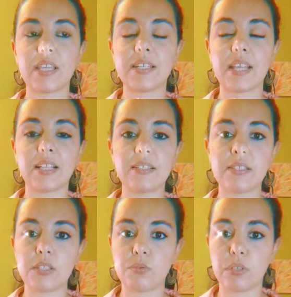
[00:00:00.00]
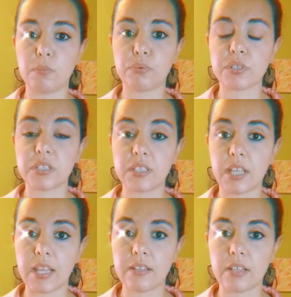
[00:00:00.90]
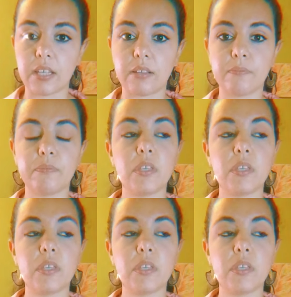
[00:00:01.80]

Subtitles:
catalysis to an important ending,